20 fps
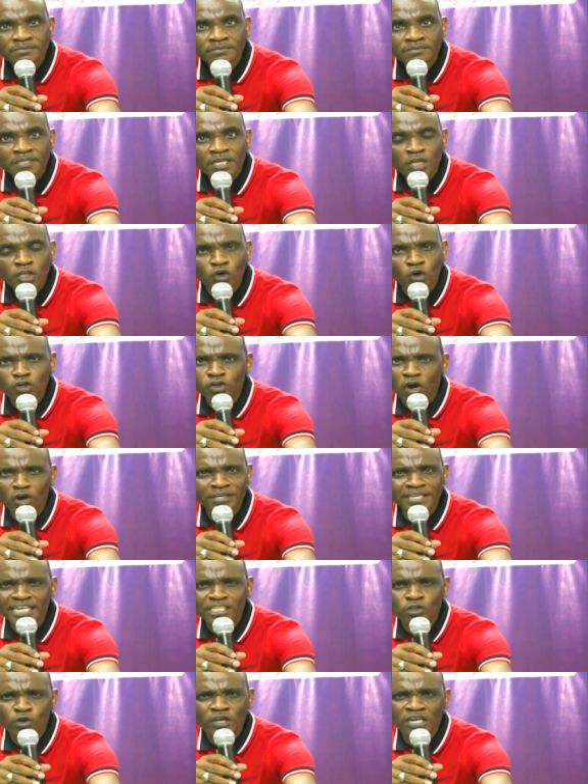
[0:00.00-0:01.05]
You don't need to
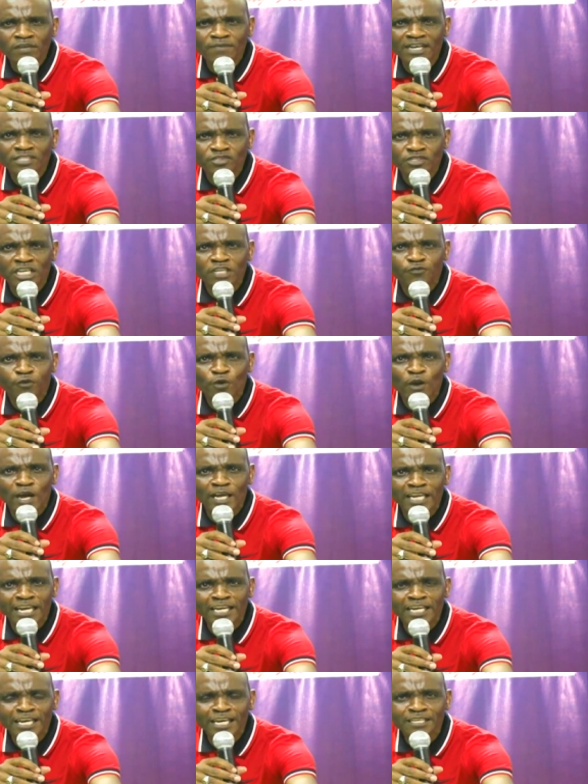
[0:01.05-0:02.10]
give a seat for your
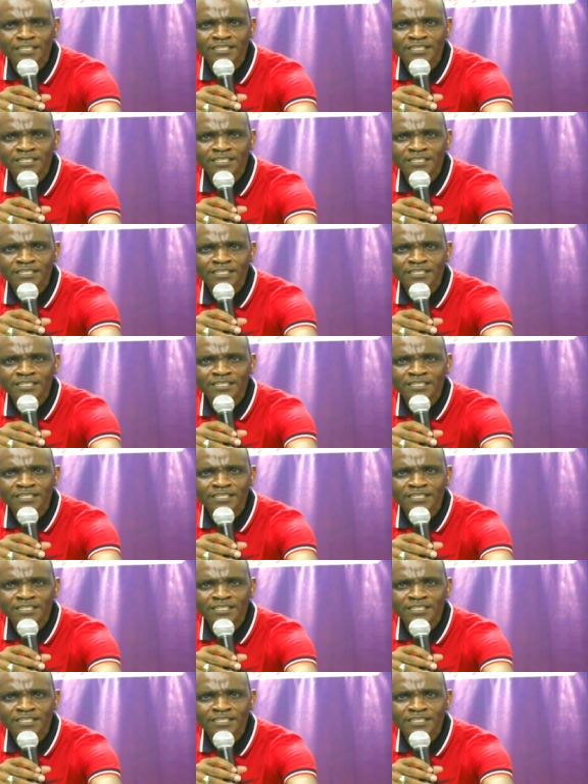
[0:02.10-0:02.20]
healing.